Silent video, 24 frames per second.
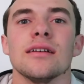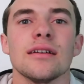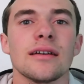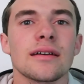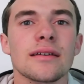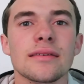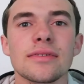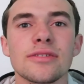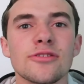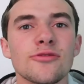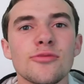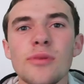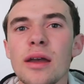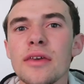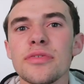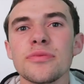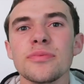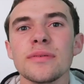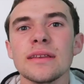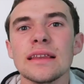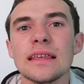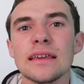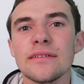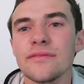a stress
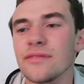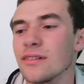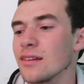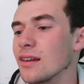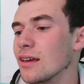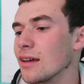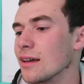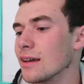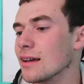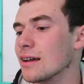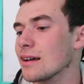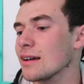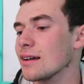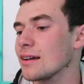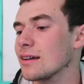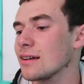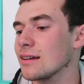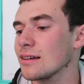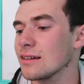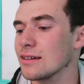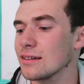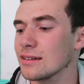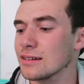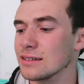reliever, like,
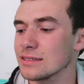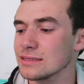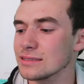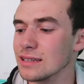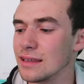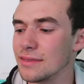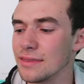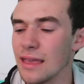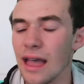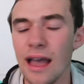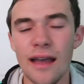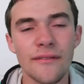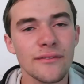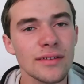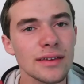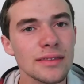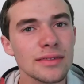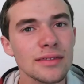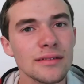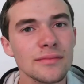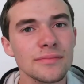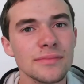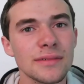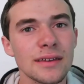just having
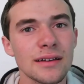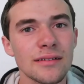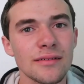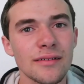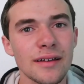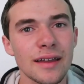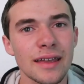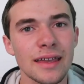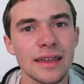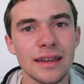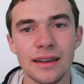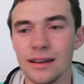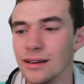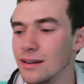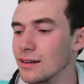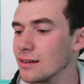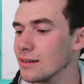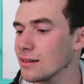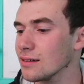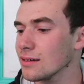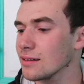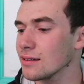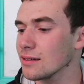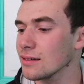something right here
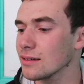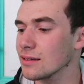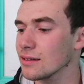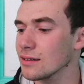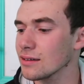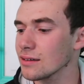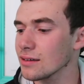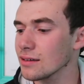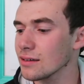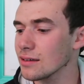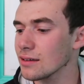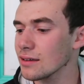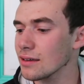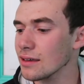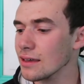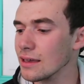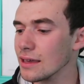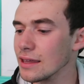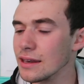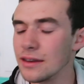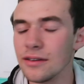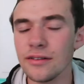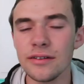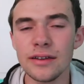
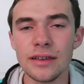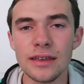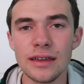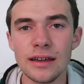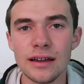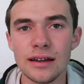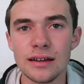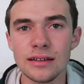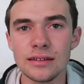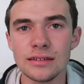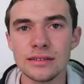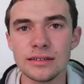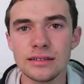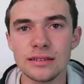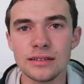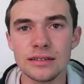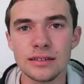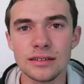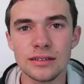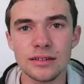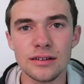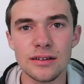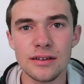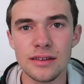in your hand,
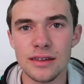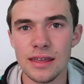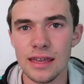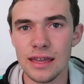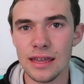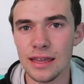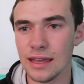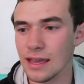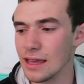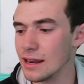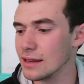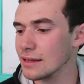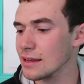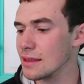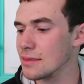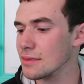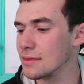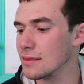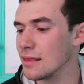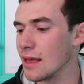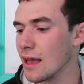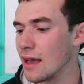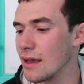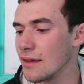turning and just
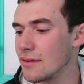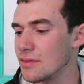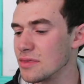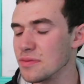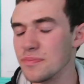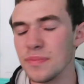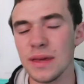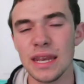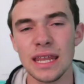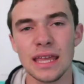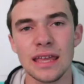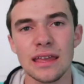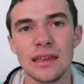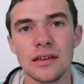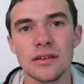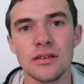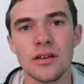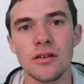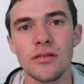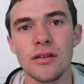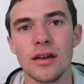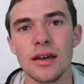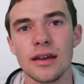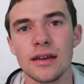spinning it, you
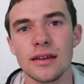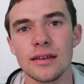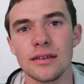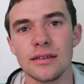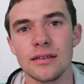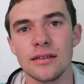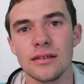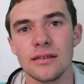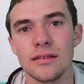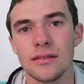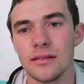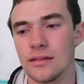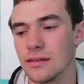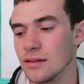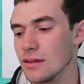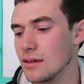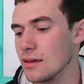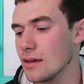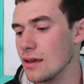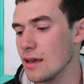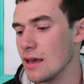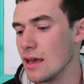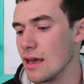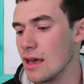know, like,
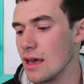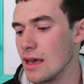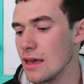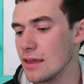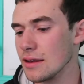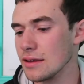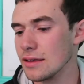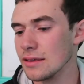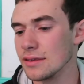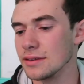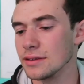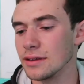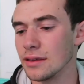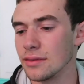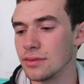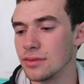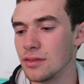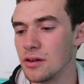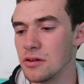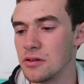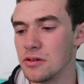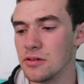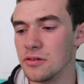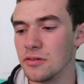And it's just
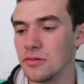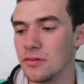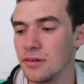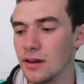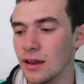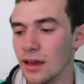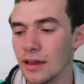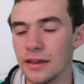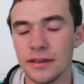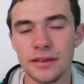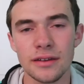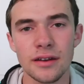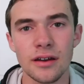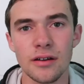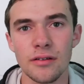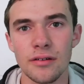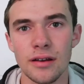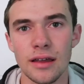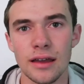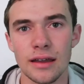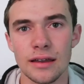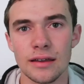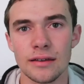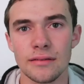so cool, like, you know,
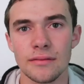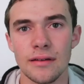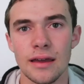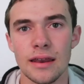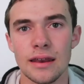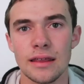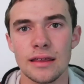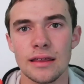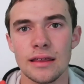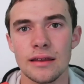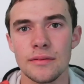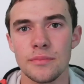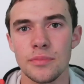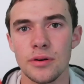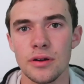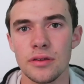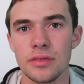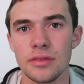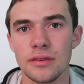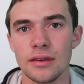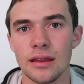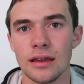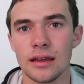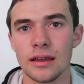like, in
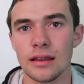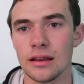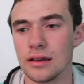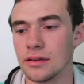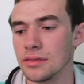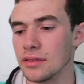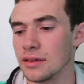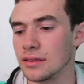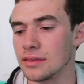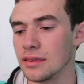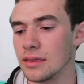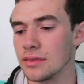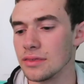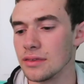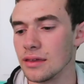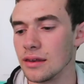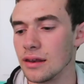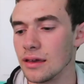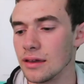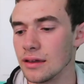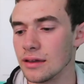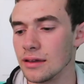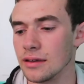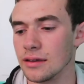person, like, it looks like this here,
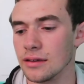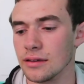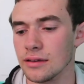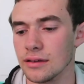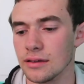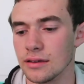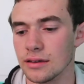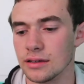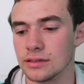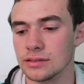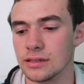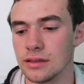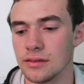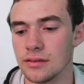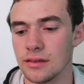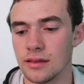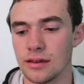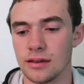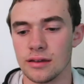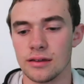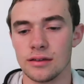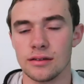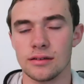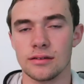like, just
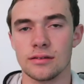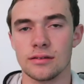like,